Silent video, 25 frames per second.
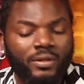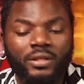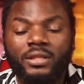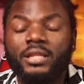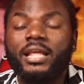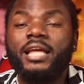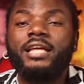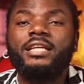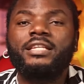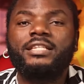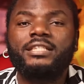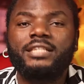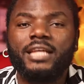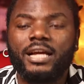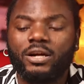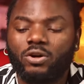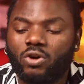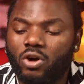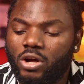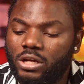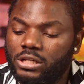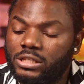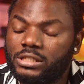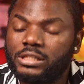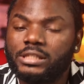Then
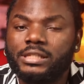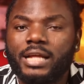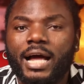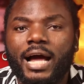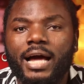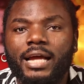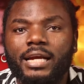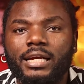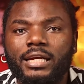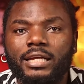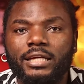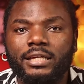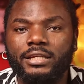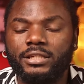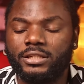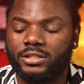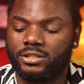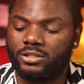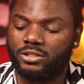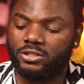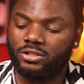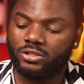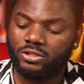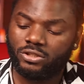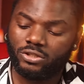second in our
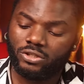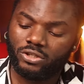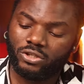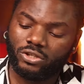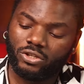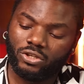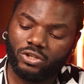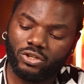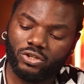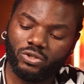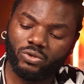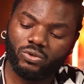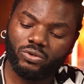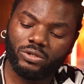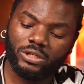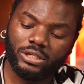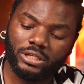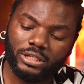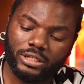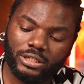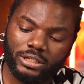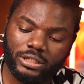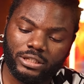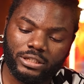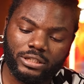list, you
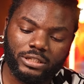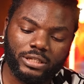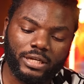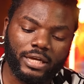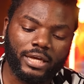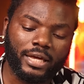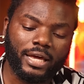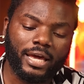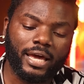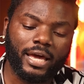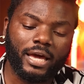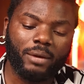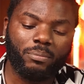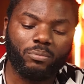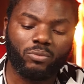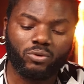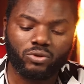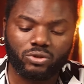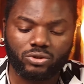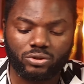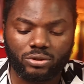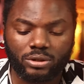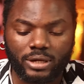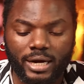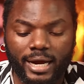need a hair
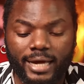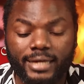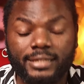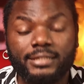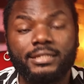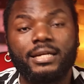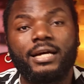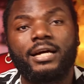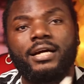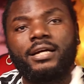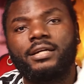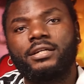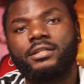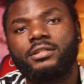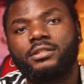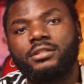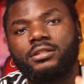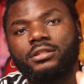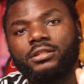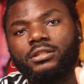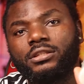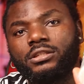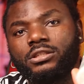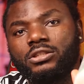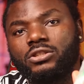moisturizer
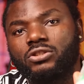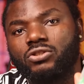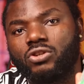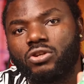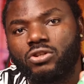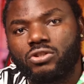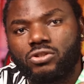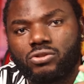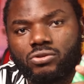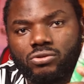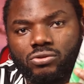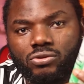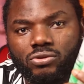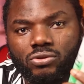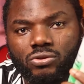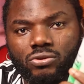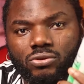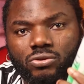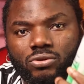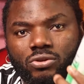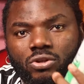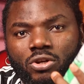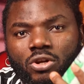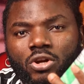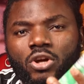in your
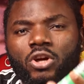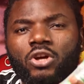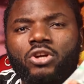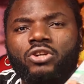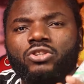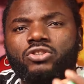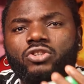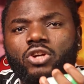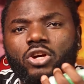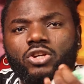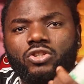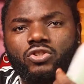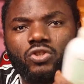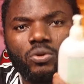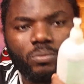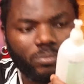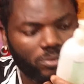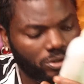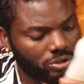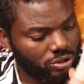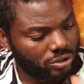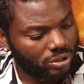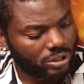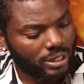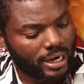studio. Just to
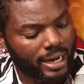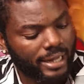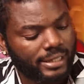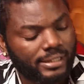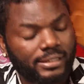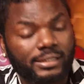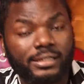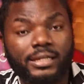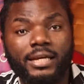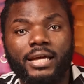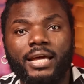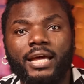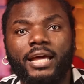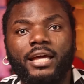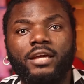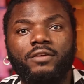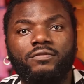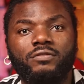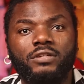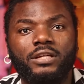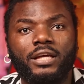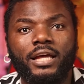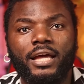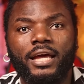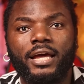moisturize the hair.
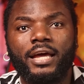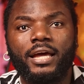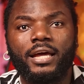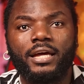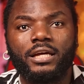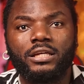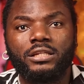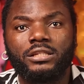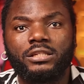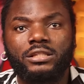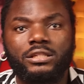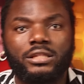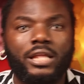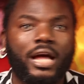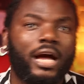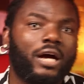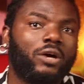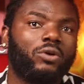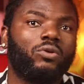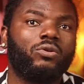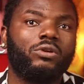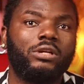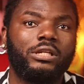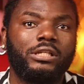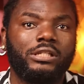If the hair is
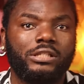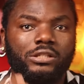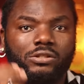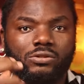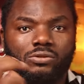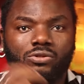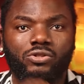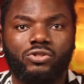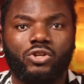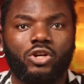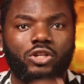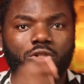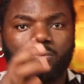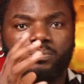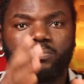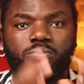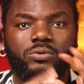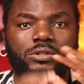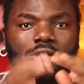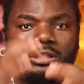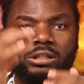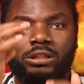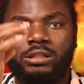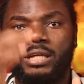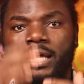tangling, you just
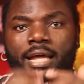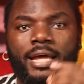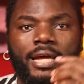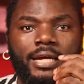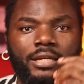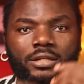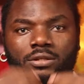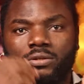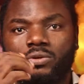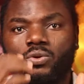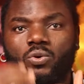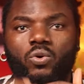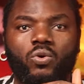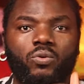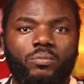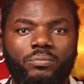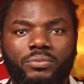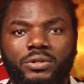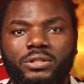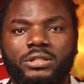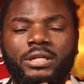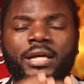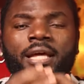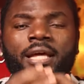put it and comb it.